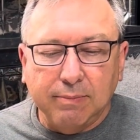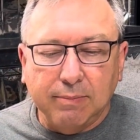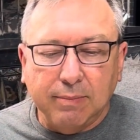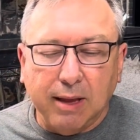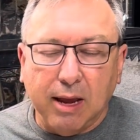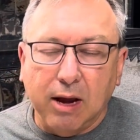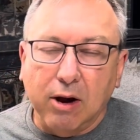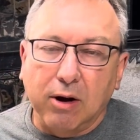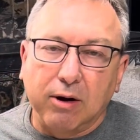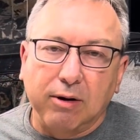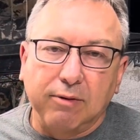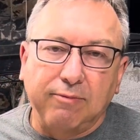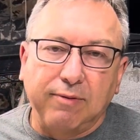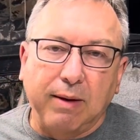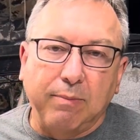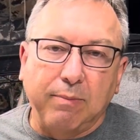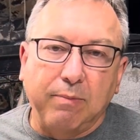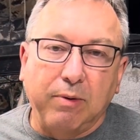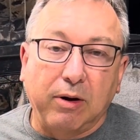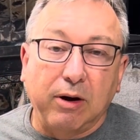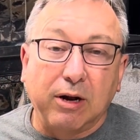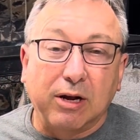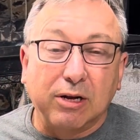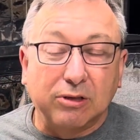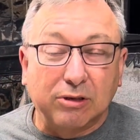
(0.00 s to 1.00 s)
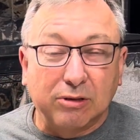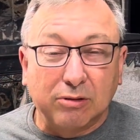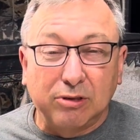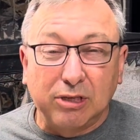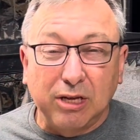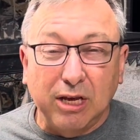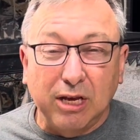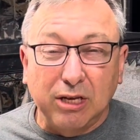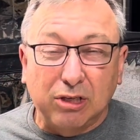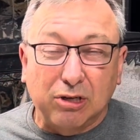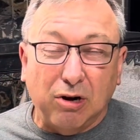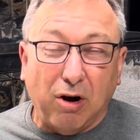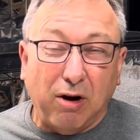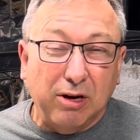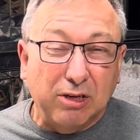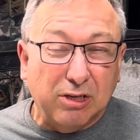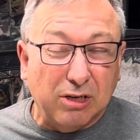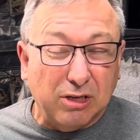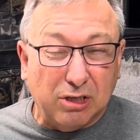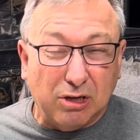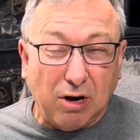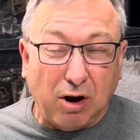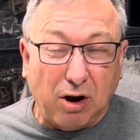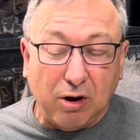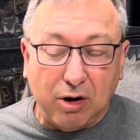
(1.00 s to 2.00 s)
here in February, because the seed starting is going
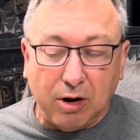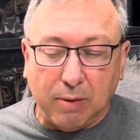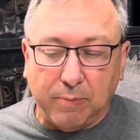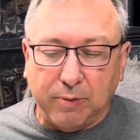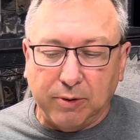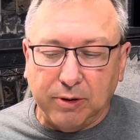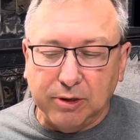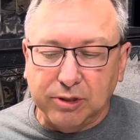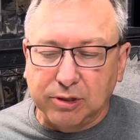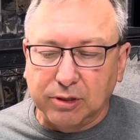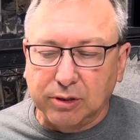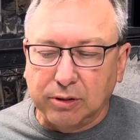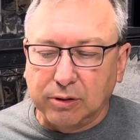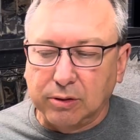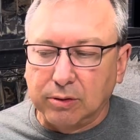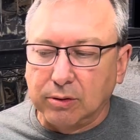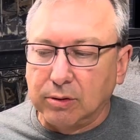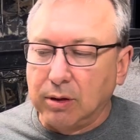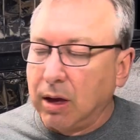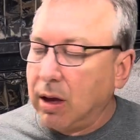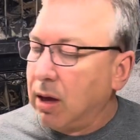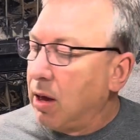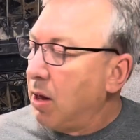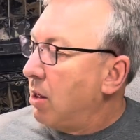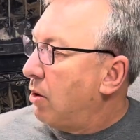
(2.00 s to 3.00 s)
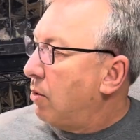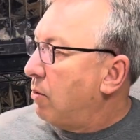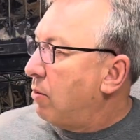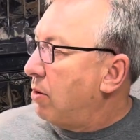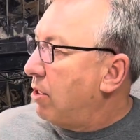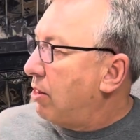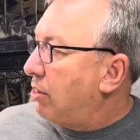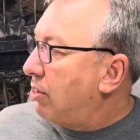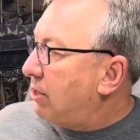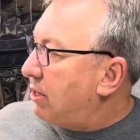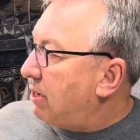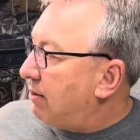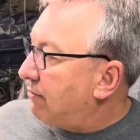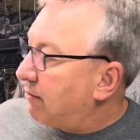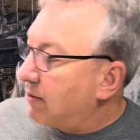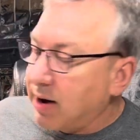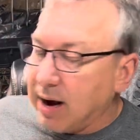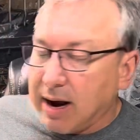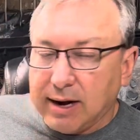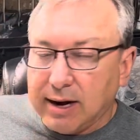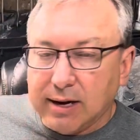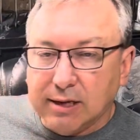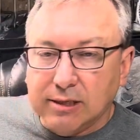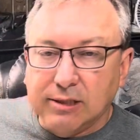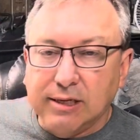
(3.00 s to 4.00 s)
to start here pretty soon with the different
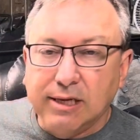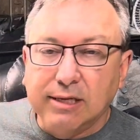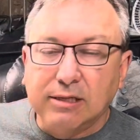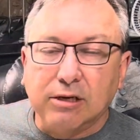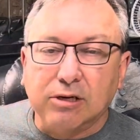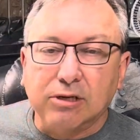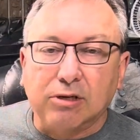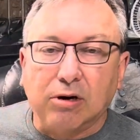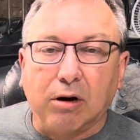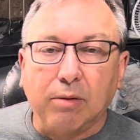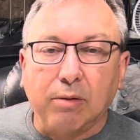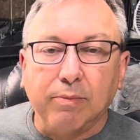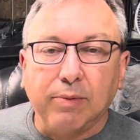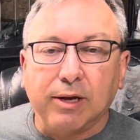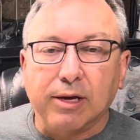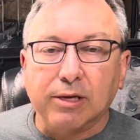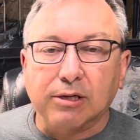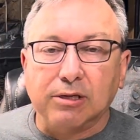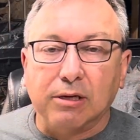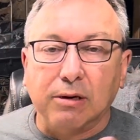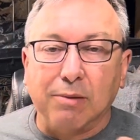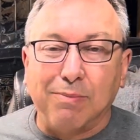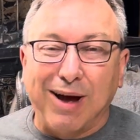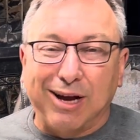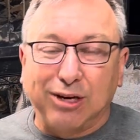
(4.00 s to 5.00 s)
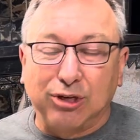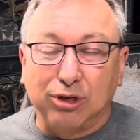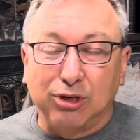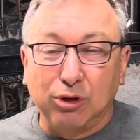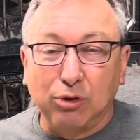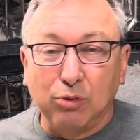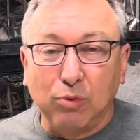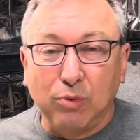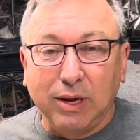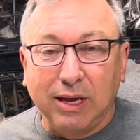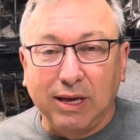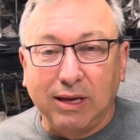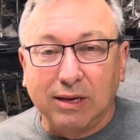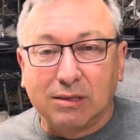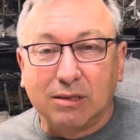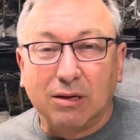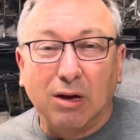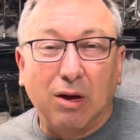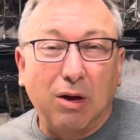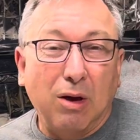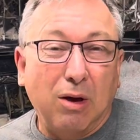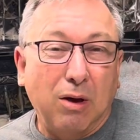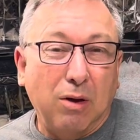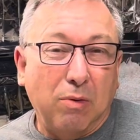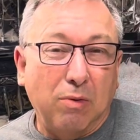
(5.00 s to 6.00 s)
kind of seeds that I'm starting, because in about 2 weeks,
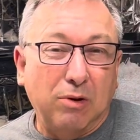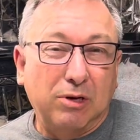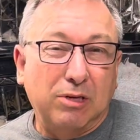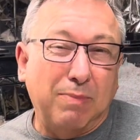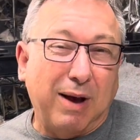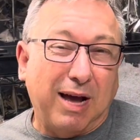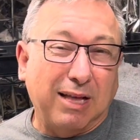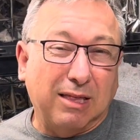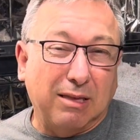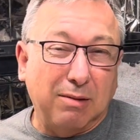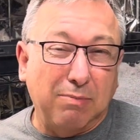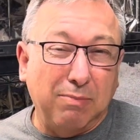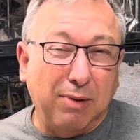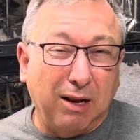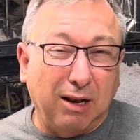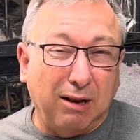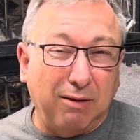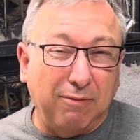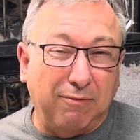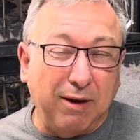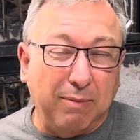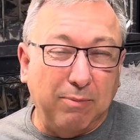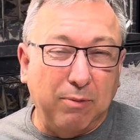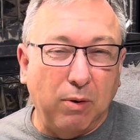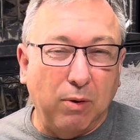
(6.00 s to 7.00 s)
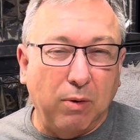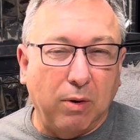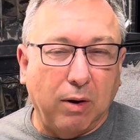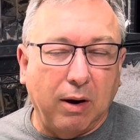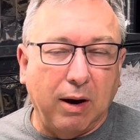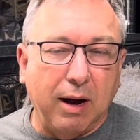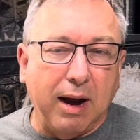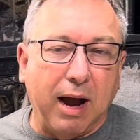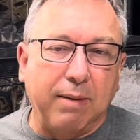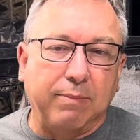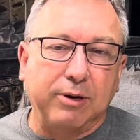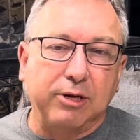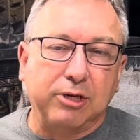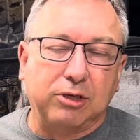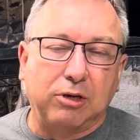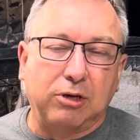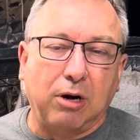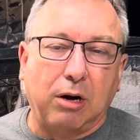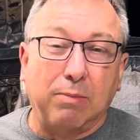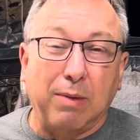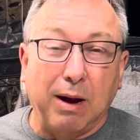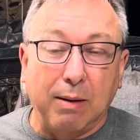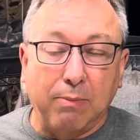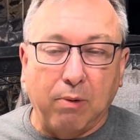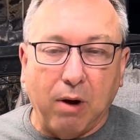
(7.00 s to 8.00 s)
which is about the middle of February, I'm going to start
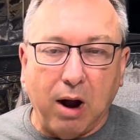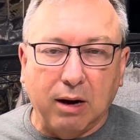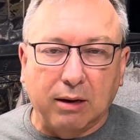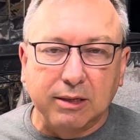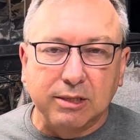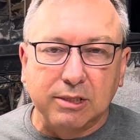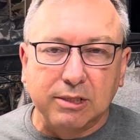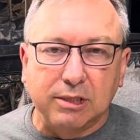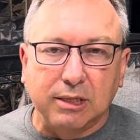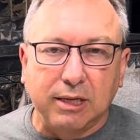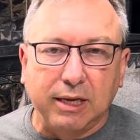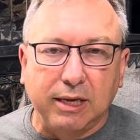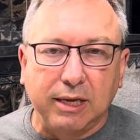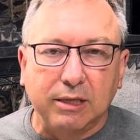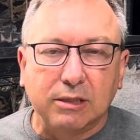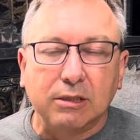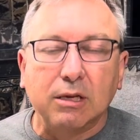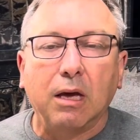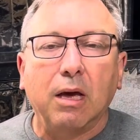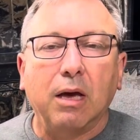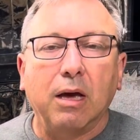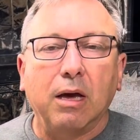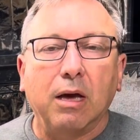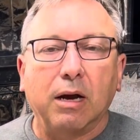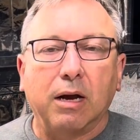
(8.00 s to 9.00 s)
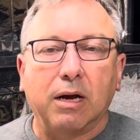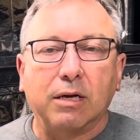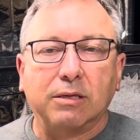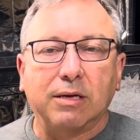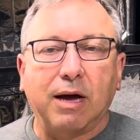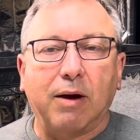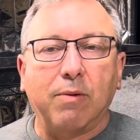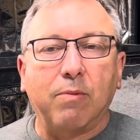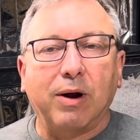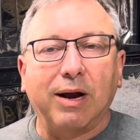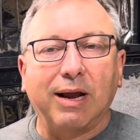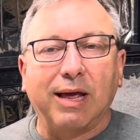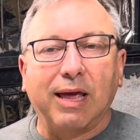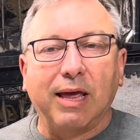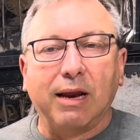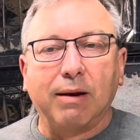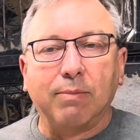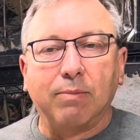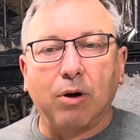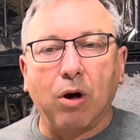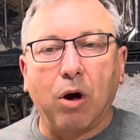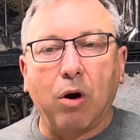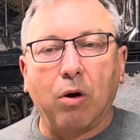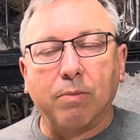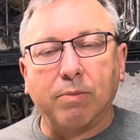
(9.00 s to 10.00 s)
my broccoli seeds because I want to get them
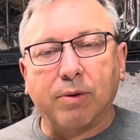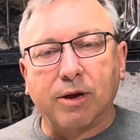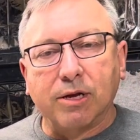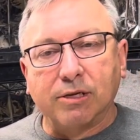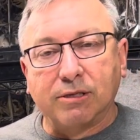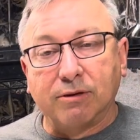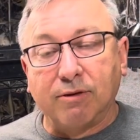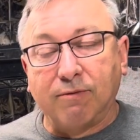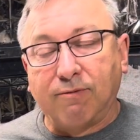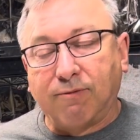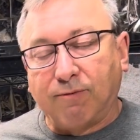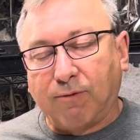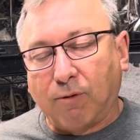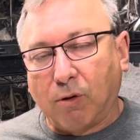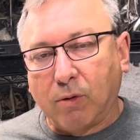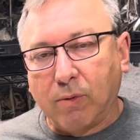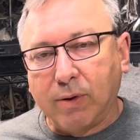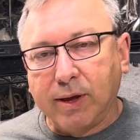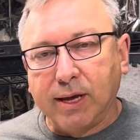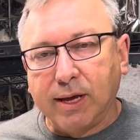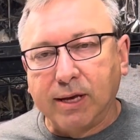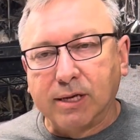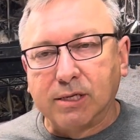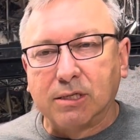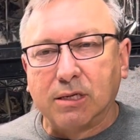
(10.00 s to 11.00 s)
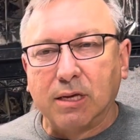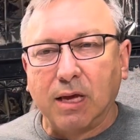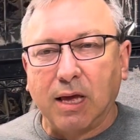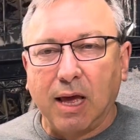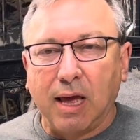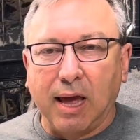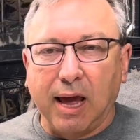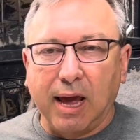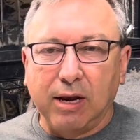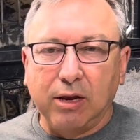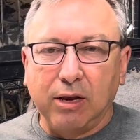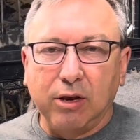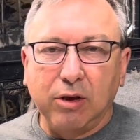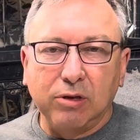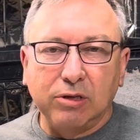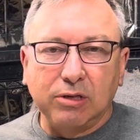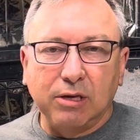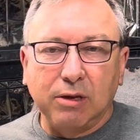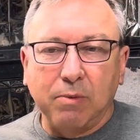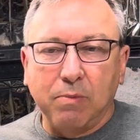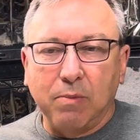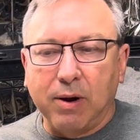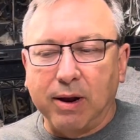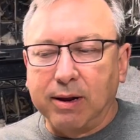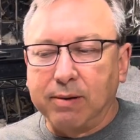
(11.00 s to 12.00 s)
going, because in 4 weeks, and usually
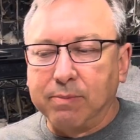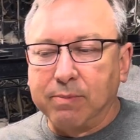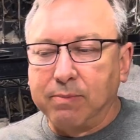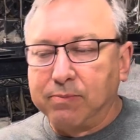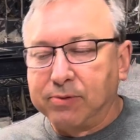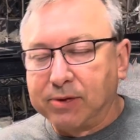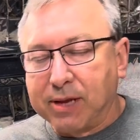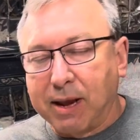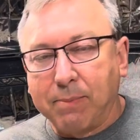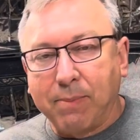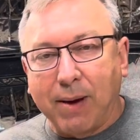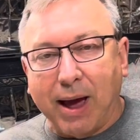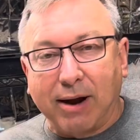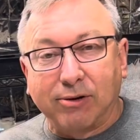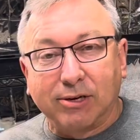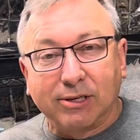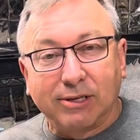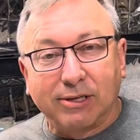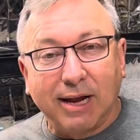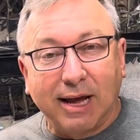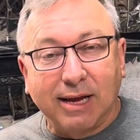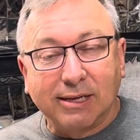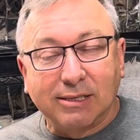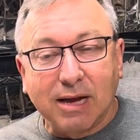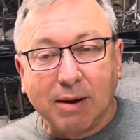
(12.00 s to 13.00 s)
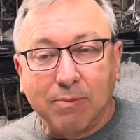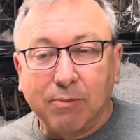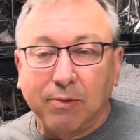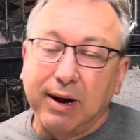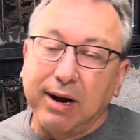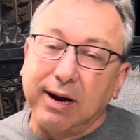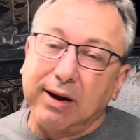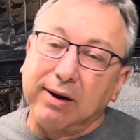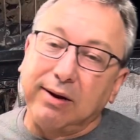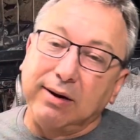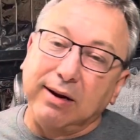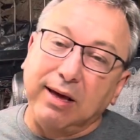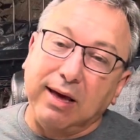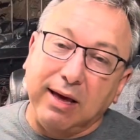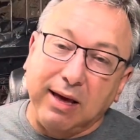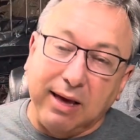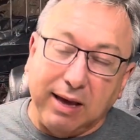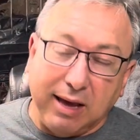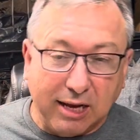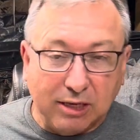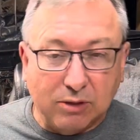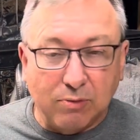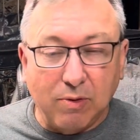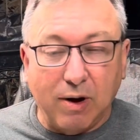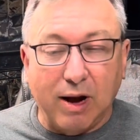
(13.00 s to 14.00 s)
when St. Patrick's Day come around,
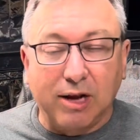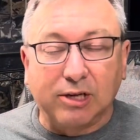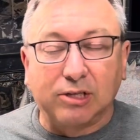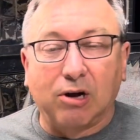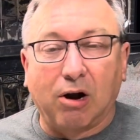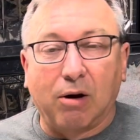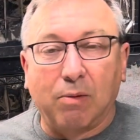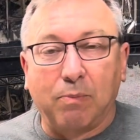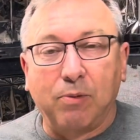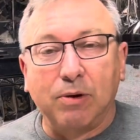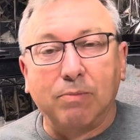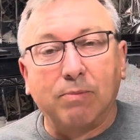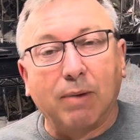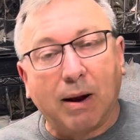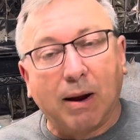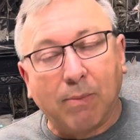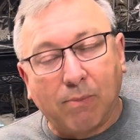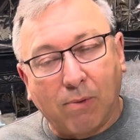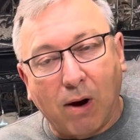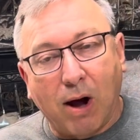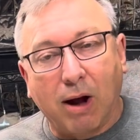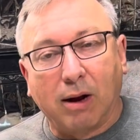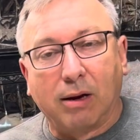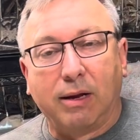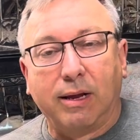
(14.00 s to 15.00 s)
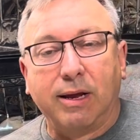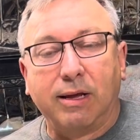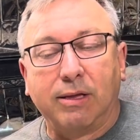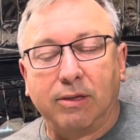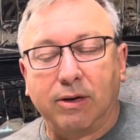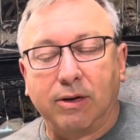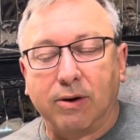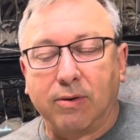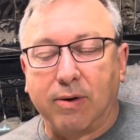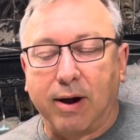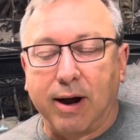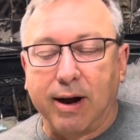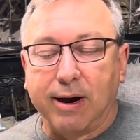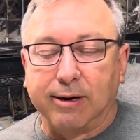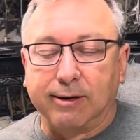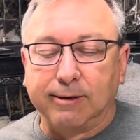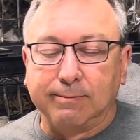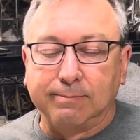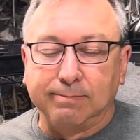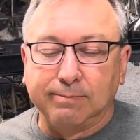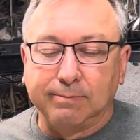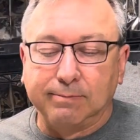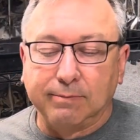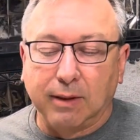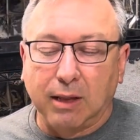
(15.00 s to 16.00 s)
is when I start putting my broccoli in the ground.
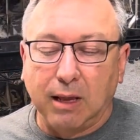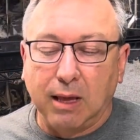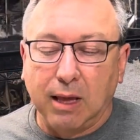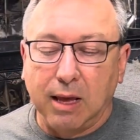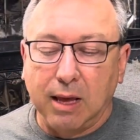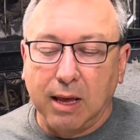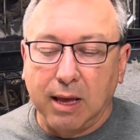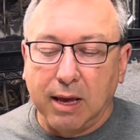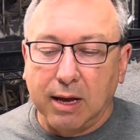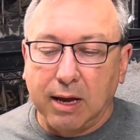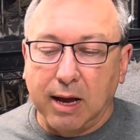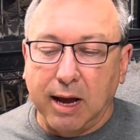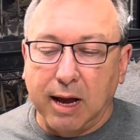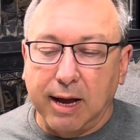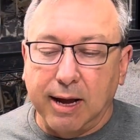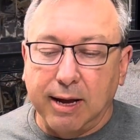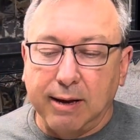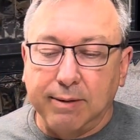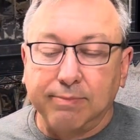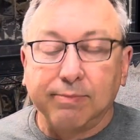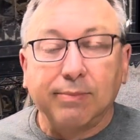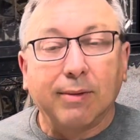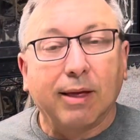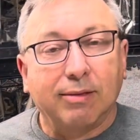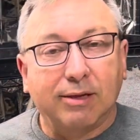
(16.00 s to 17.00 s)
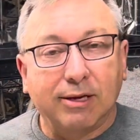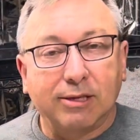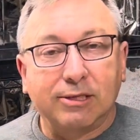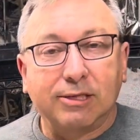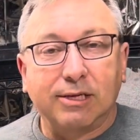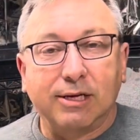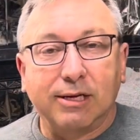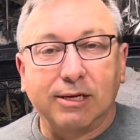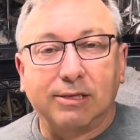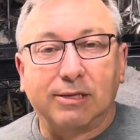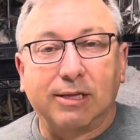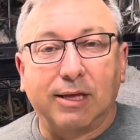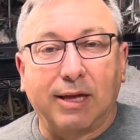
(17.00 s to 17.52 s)
This is the